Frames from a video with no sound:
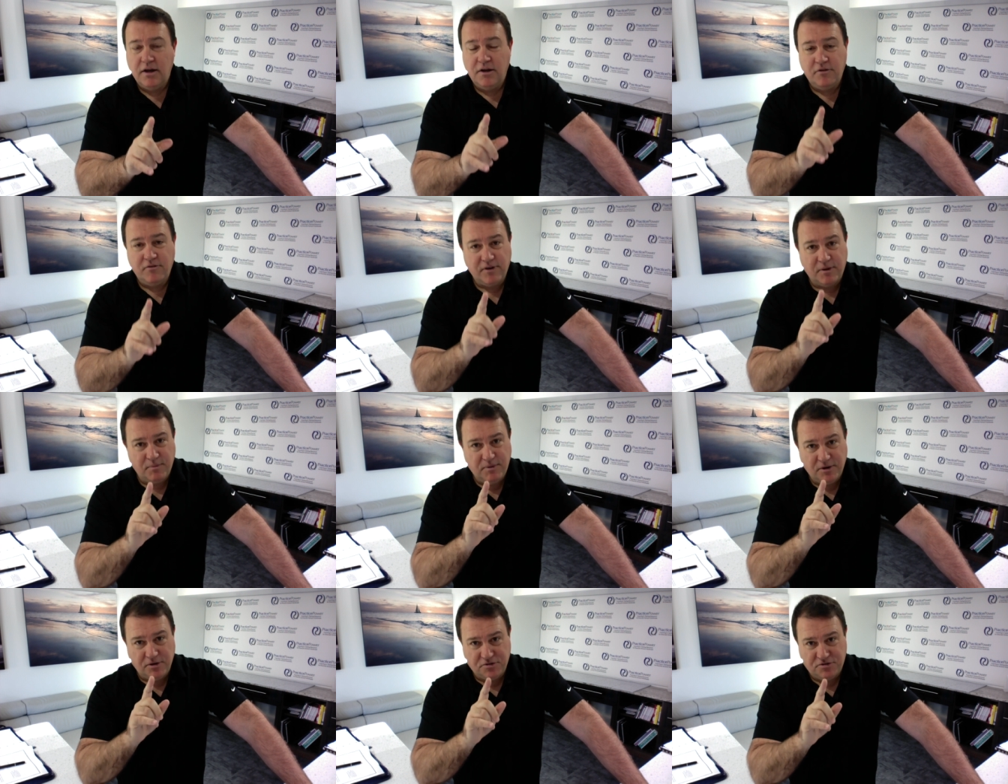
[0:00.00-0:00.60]
You've got
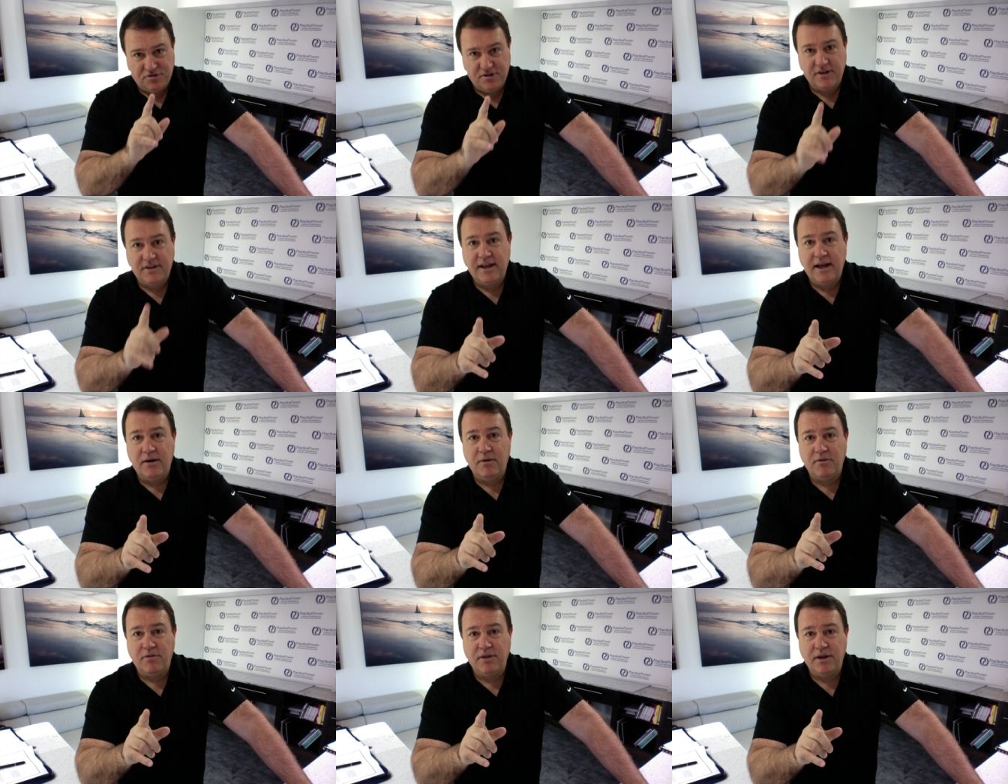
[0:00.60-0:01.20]
to be able to sit
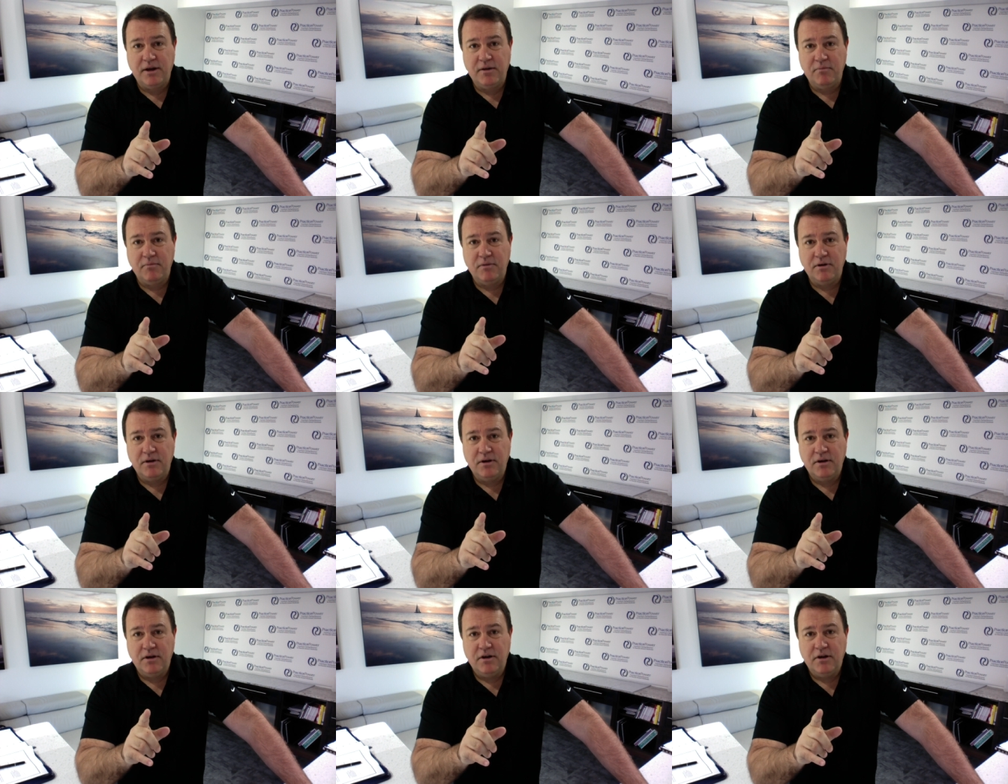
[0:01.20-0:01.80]
down with them
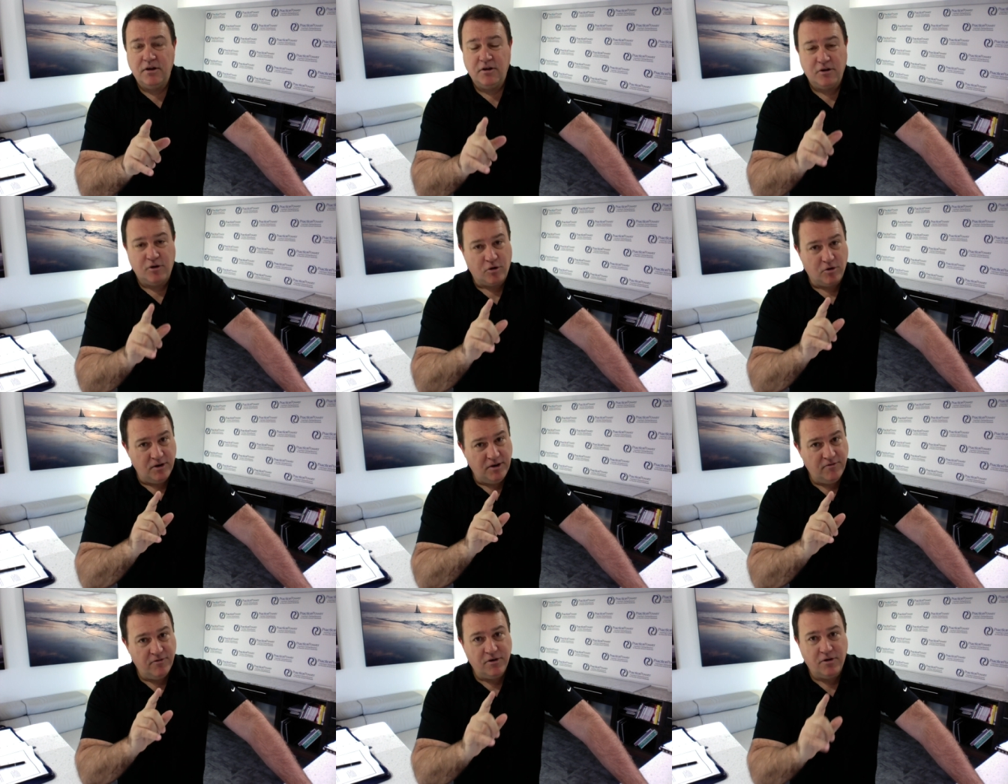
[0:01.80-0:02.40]

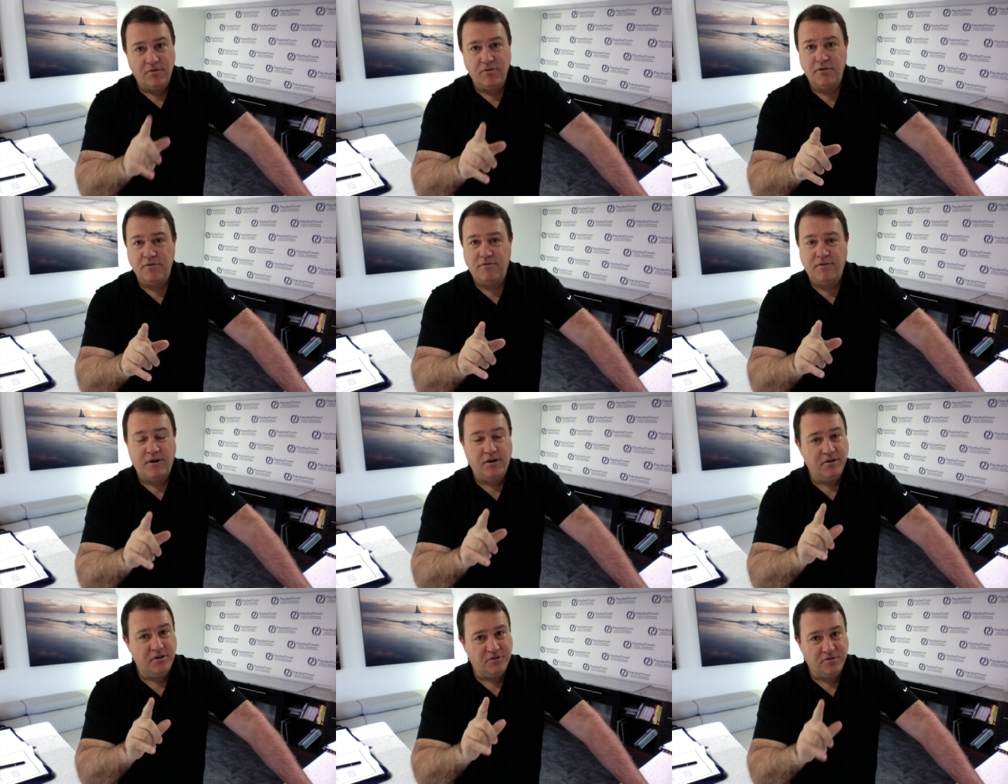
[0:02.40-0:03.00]
or even over the
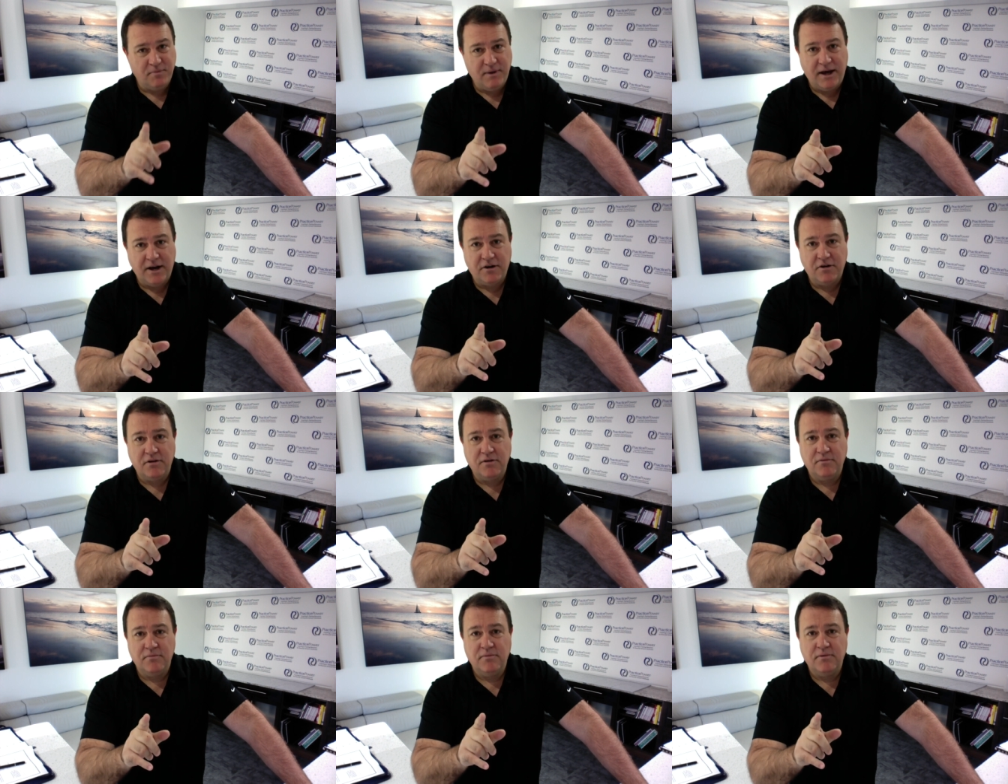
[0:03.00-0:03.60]
phone, doesn't
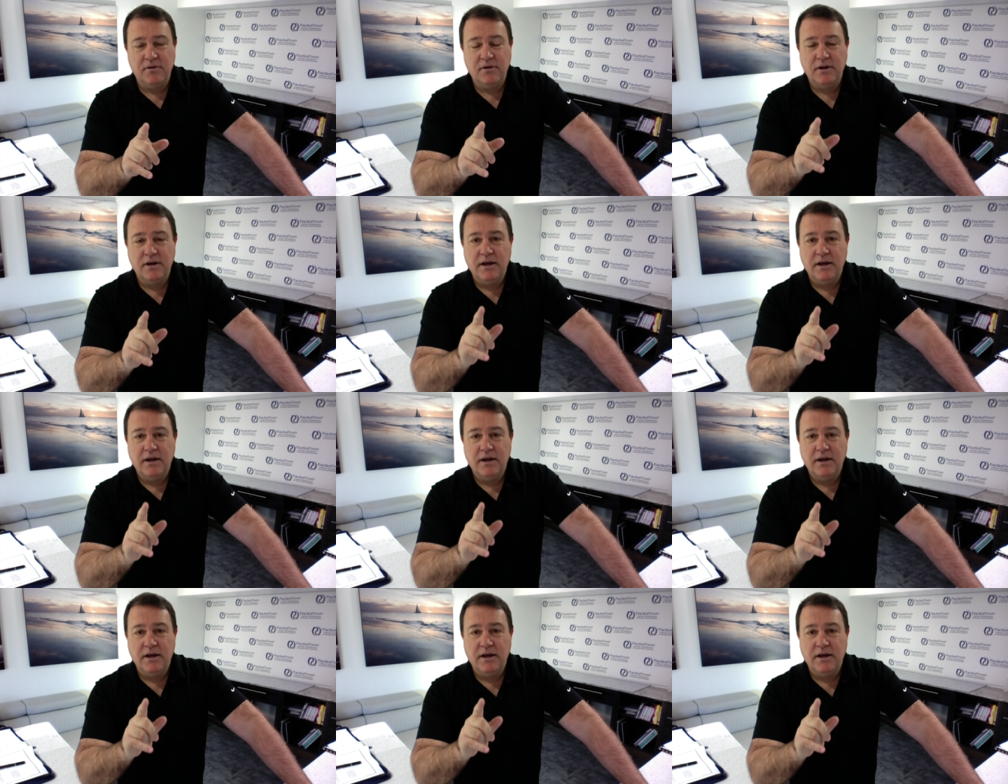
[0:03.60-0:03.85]
matter,